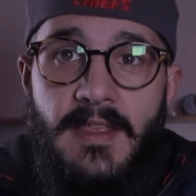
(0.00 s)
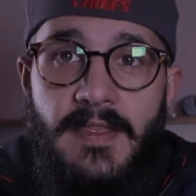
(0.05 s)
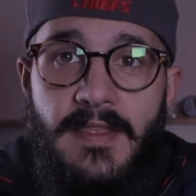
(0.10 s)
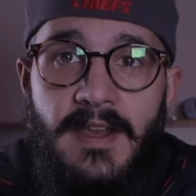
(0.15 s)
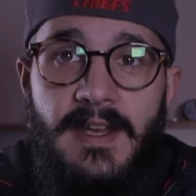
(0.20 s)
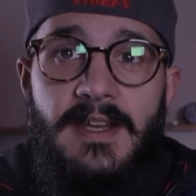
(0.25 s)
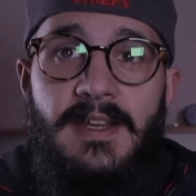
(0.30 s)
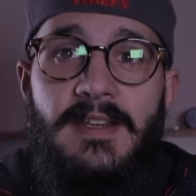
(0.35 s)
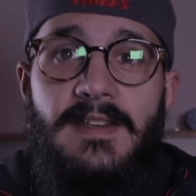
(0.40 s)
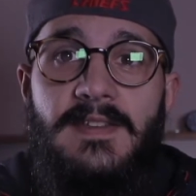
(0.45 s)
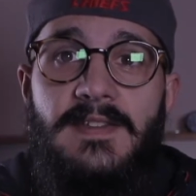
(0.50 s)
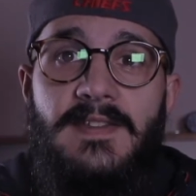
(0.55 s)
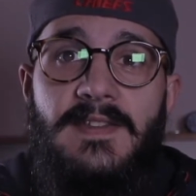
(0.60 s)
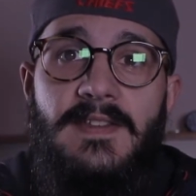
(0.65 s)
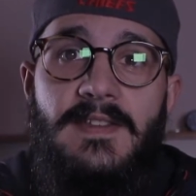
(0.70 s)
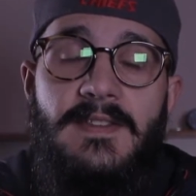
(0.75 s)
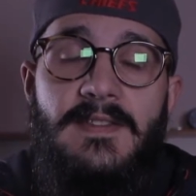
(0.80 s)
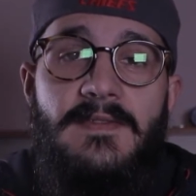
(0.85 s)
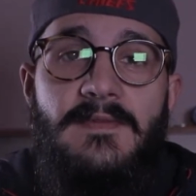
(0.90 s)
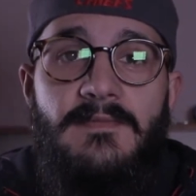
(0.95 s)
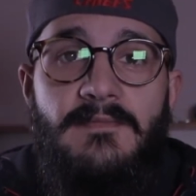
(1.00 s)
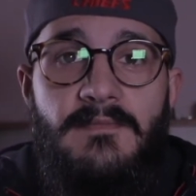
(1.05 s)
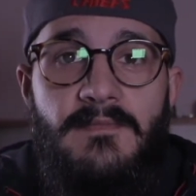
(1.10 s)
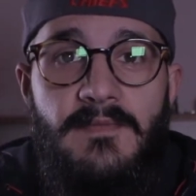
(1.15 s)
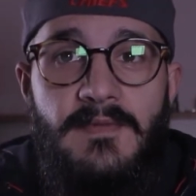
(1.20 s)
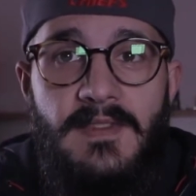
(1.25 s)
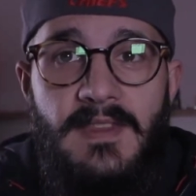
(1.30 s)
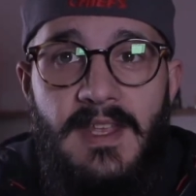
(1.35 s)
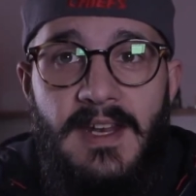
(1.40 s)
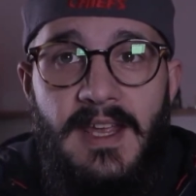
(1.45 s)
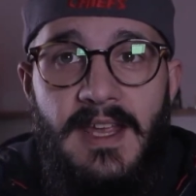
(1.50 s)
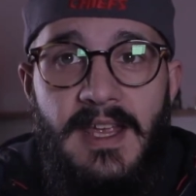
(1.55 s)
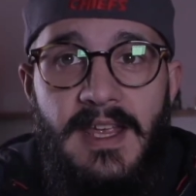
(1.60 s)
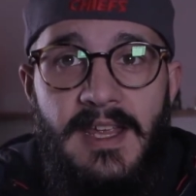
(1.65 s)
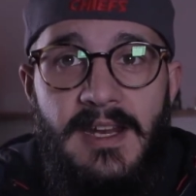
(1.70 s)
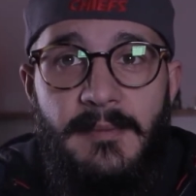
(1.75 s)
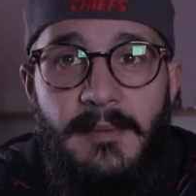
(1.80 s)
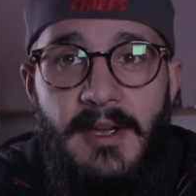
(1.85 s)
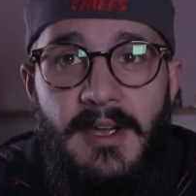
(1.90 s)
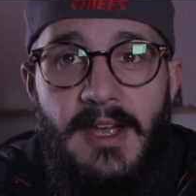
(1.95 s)
things that I
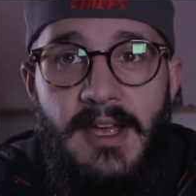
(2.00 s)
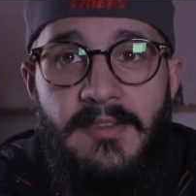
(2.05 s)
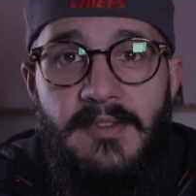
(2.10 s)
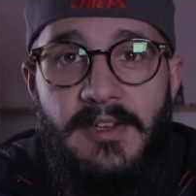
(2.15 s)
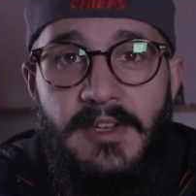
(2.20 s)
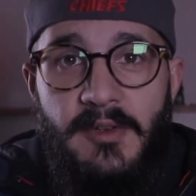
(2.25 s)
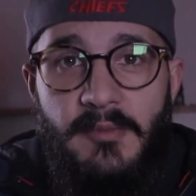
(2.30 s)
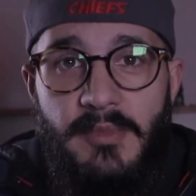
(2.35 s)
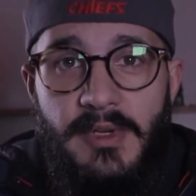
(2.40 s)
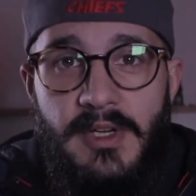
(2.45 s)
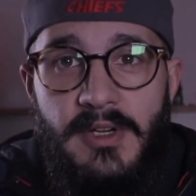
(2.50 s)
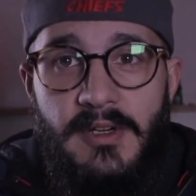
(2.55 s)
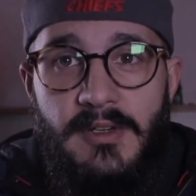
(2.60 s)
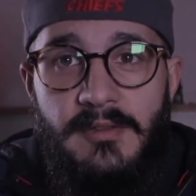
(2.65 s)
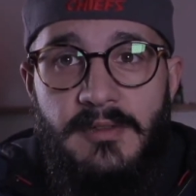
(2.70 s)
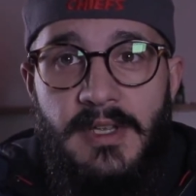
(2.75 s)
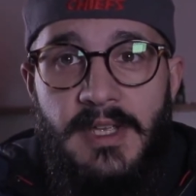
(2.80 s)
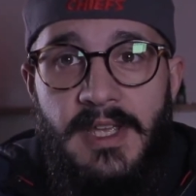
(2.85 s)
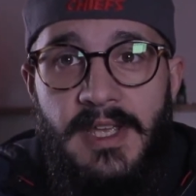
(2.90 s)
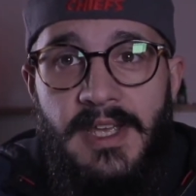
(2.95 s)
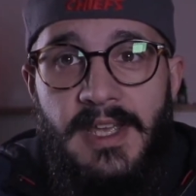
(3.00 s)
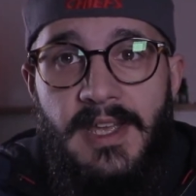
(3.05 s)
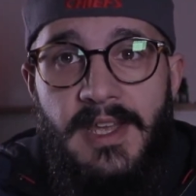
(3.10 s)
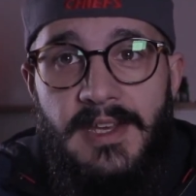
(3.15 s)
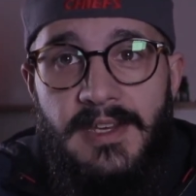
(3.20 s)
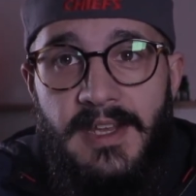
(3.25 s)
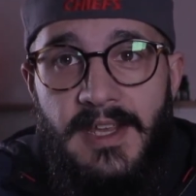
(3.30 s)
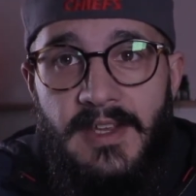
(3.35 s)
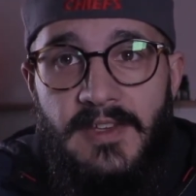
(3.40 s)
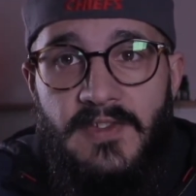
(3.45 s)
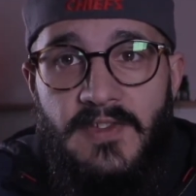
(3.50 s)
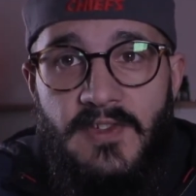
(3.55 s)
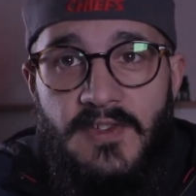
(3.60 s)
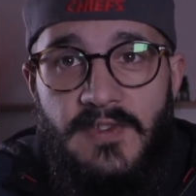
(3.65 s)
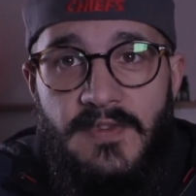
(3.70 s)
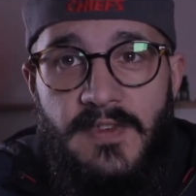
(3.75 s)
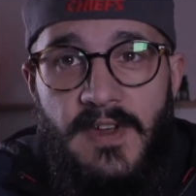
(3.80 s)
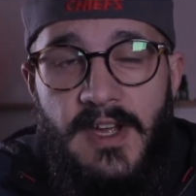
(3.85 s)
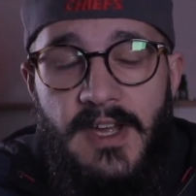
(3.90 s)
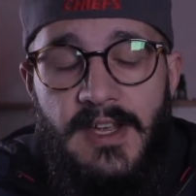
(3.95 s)
hate about having a beard. And yes, there's
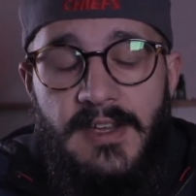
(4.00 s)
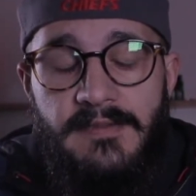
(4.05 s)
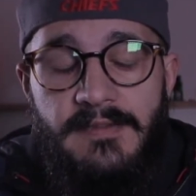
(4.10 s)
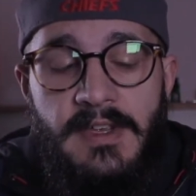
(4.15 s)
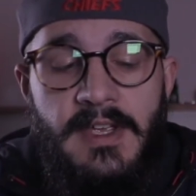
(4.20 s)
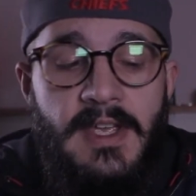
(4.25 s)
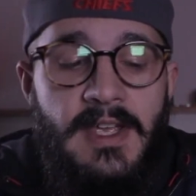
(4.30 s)
five.